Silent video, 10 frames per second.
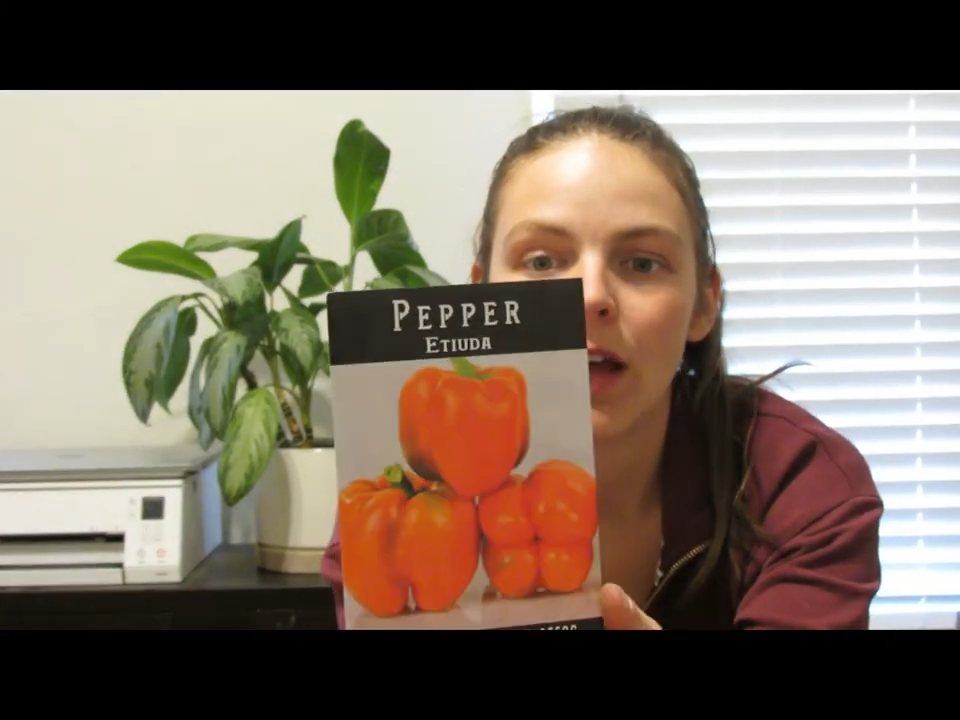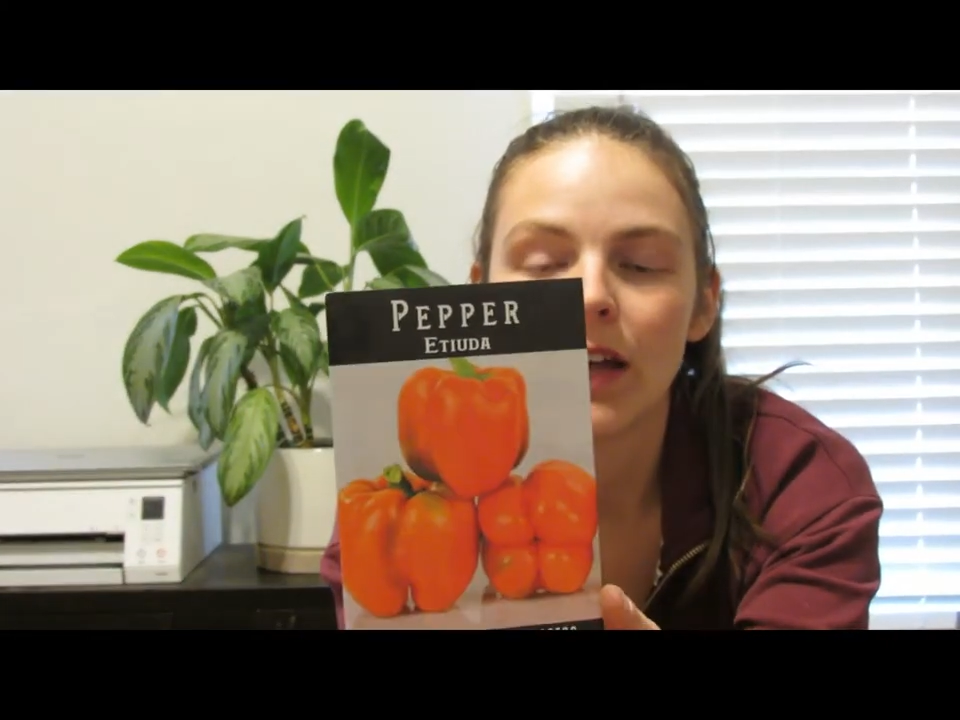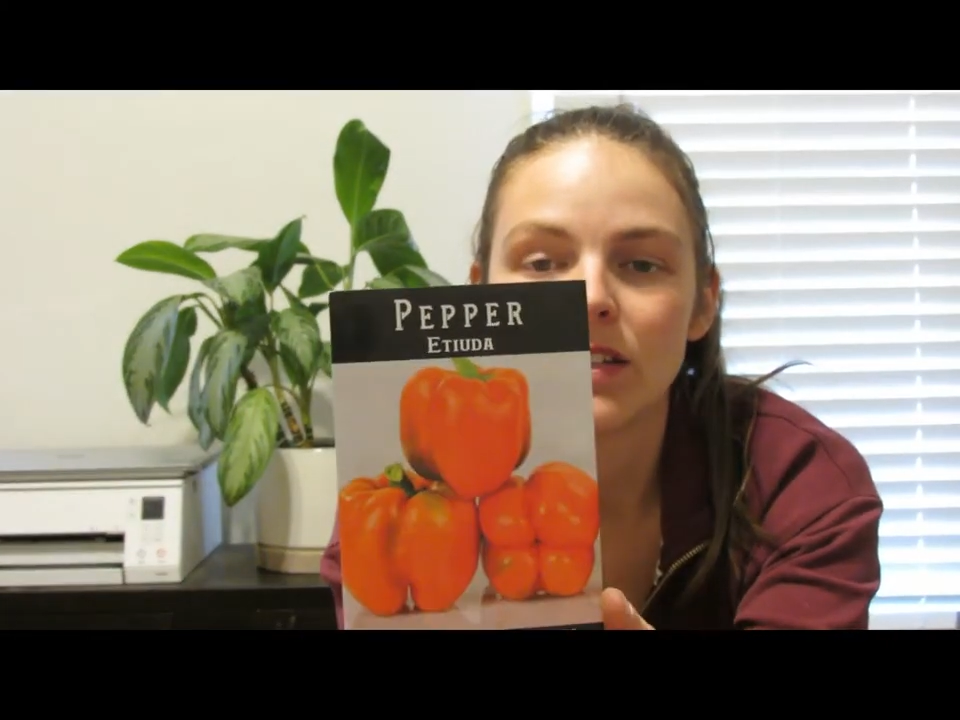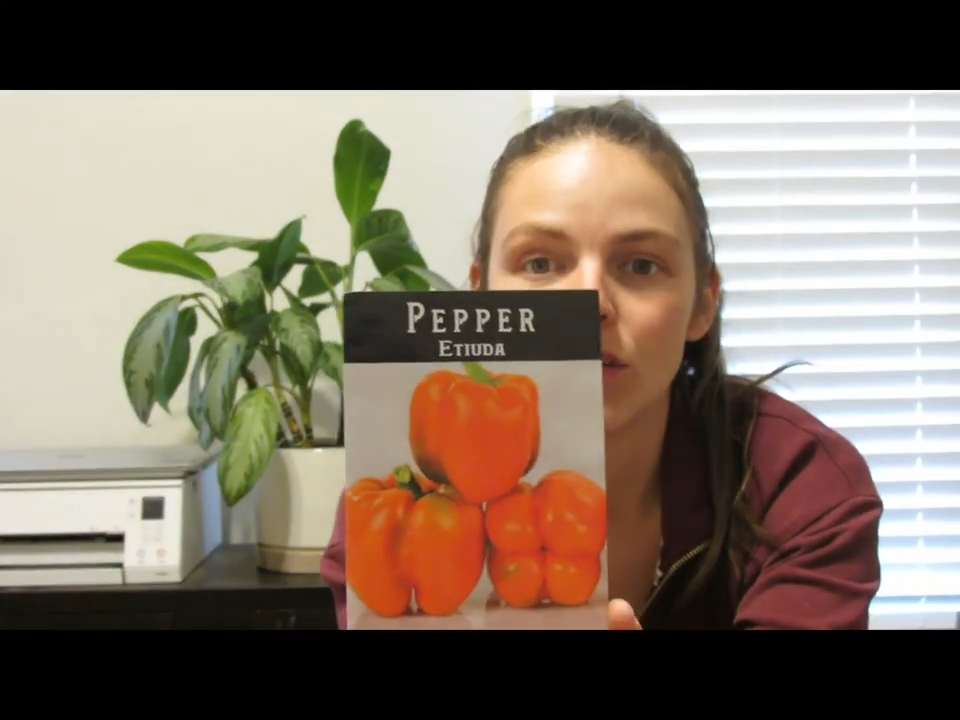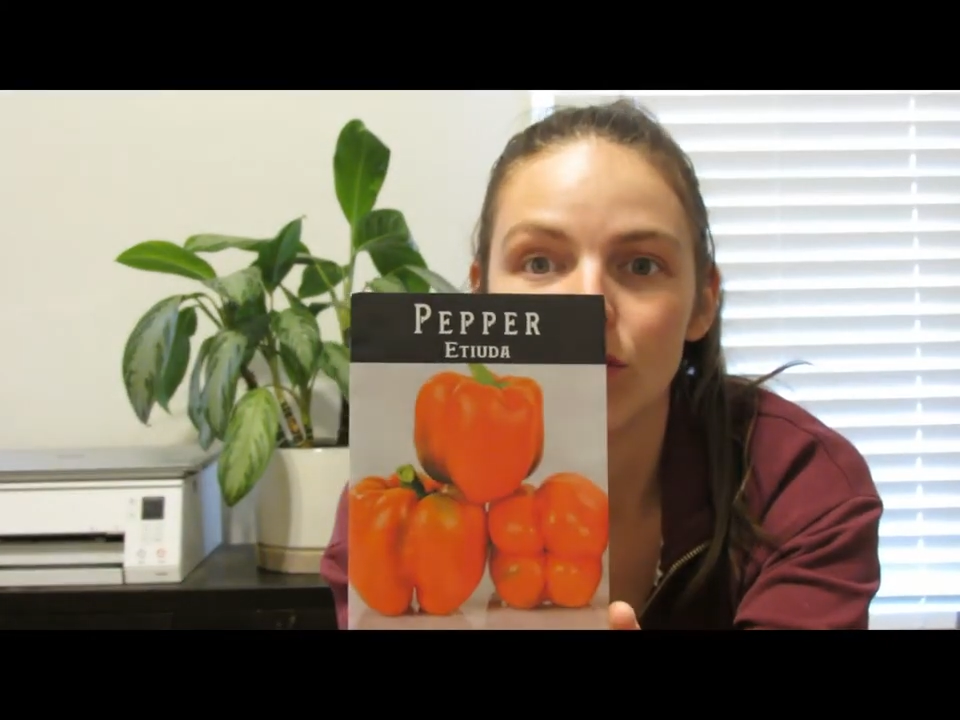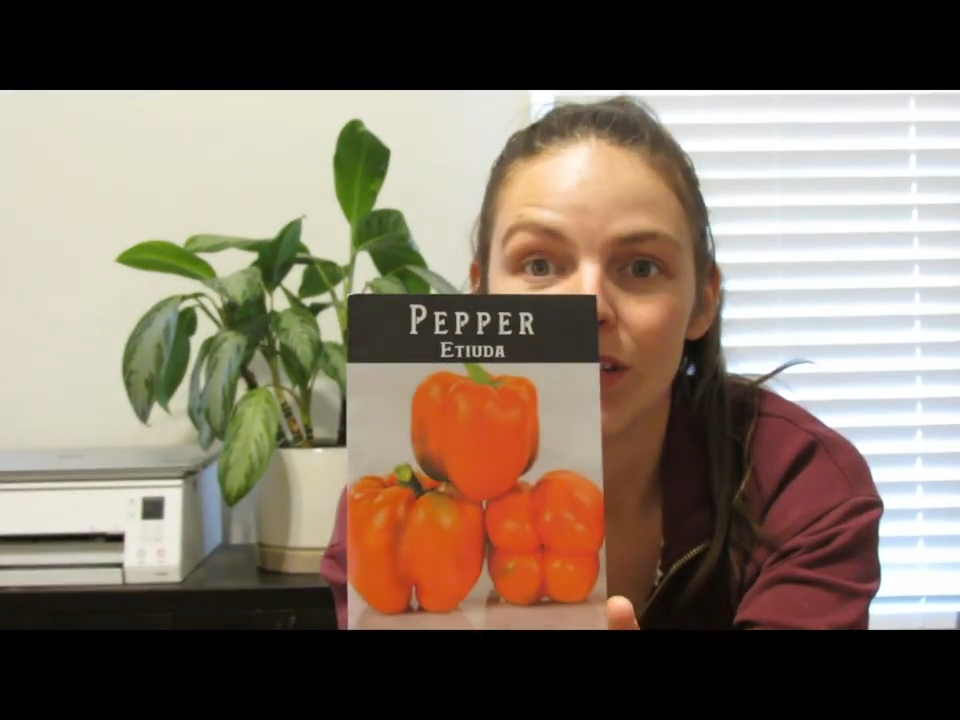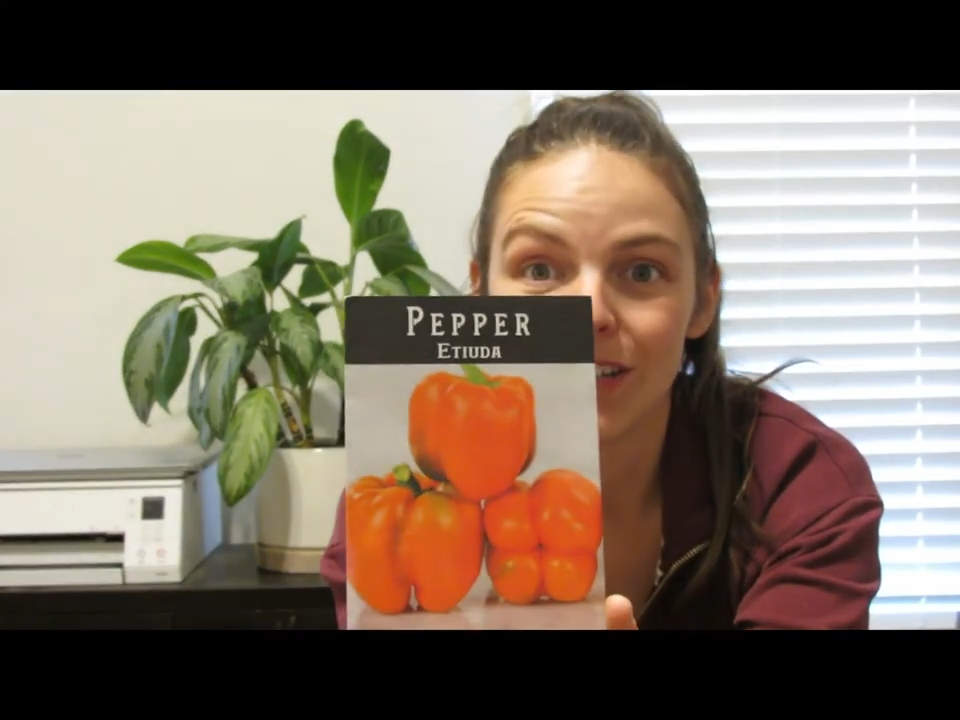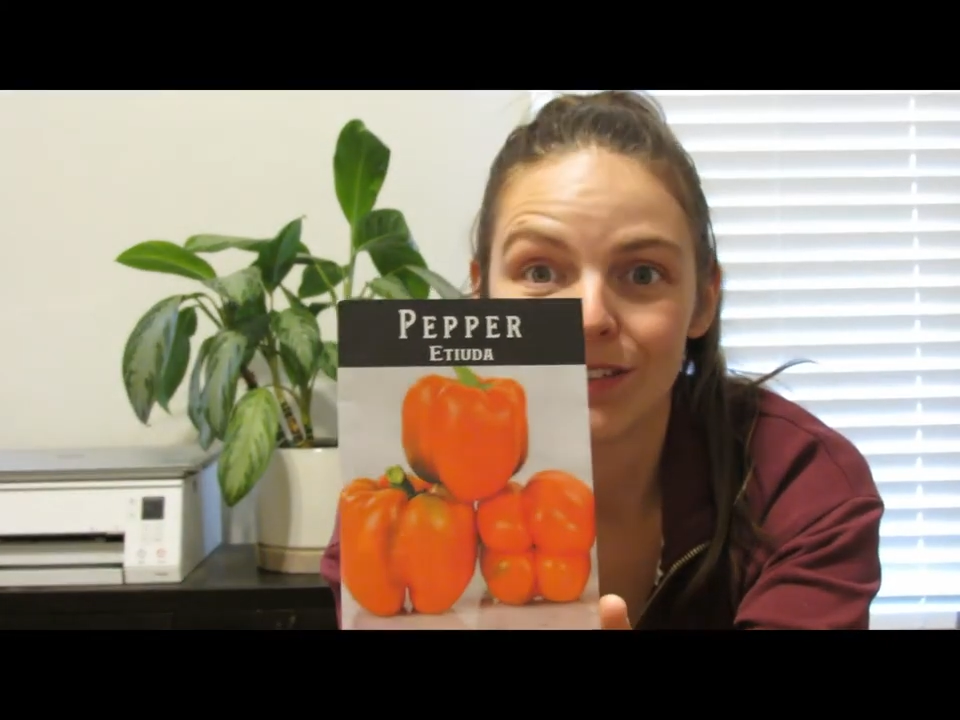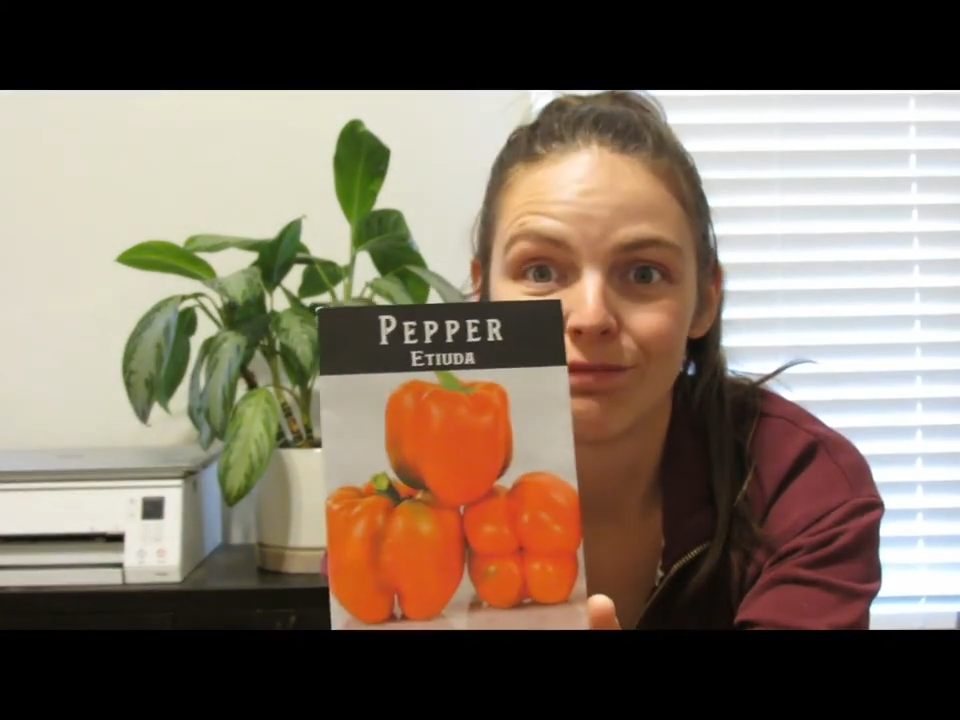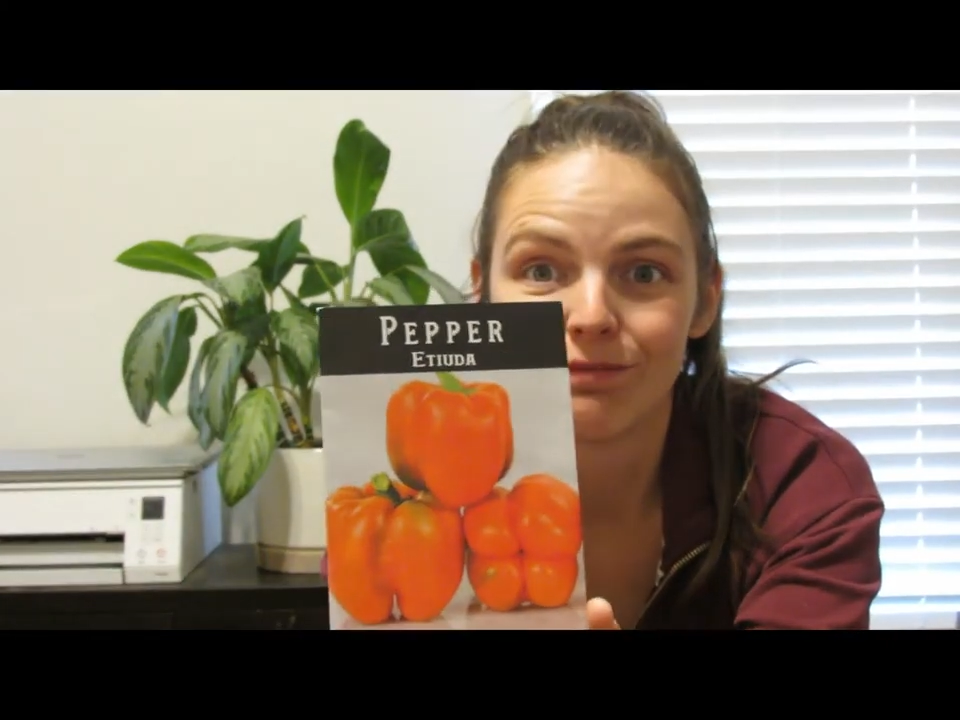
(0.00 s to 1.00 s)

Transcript: Etayuda